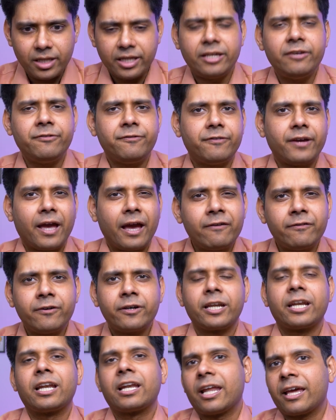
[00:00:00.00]
if
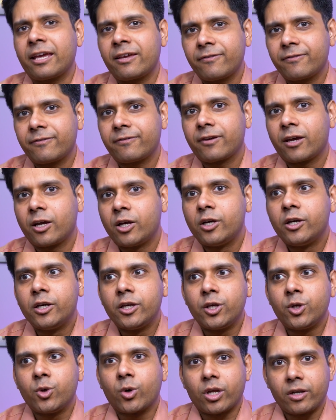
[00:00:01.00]
ever in life
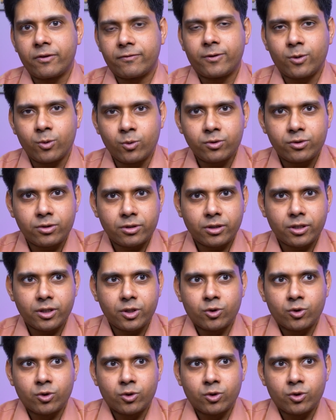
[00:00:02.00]
you're confused,